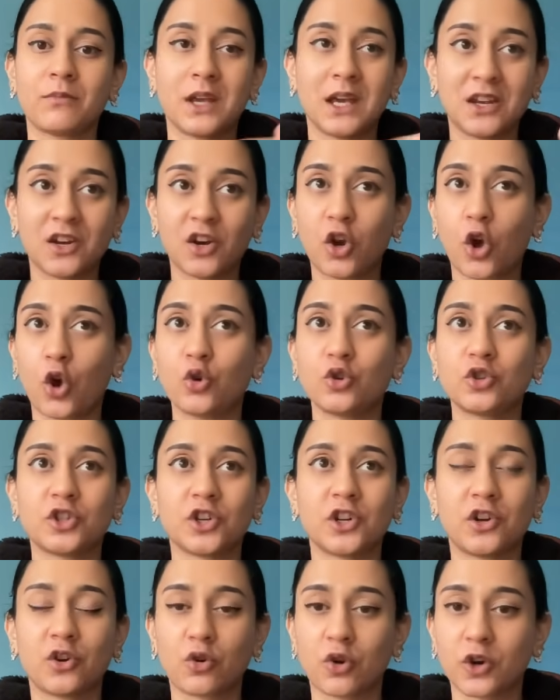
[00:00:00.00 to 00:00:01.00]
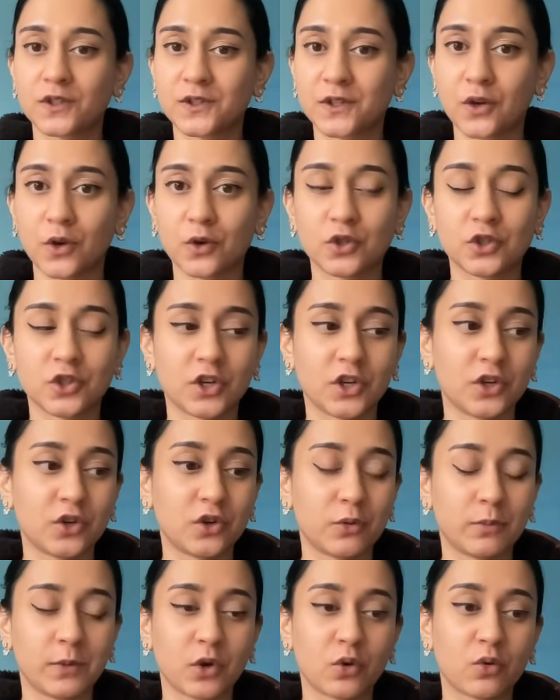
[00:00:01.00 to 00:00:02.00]
in an ocean, across an ocean,
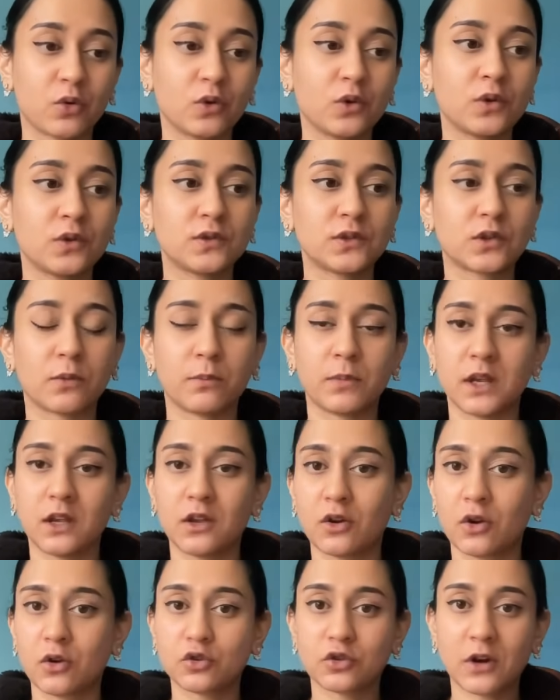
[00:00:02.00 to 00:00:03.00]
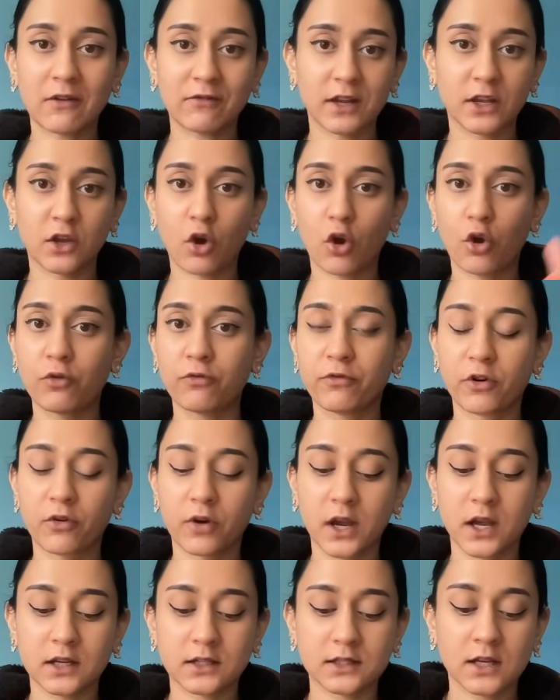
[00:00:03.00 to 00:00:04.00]
could be a cruise, could be, you know, traveling over
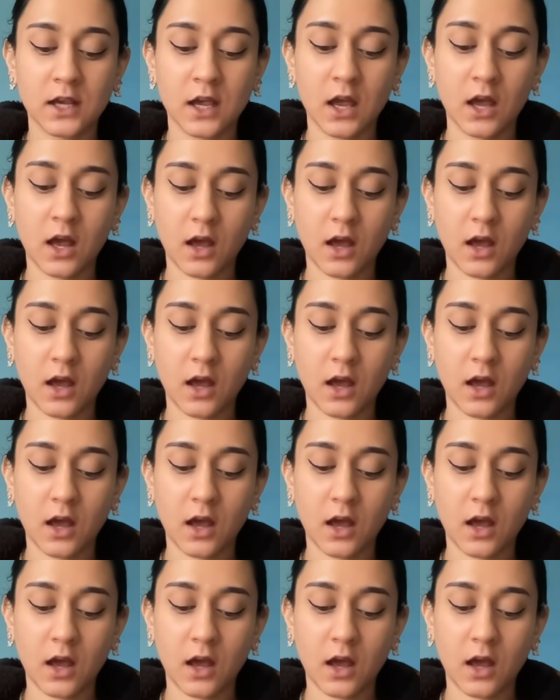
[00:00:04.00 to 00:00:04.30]
it,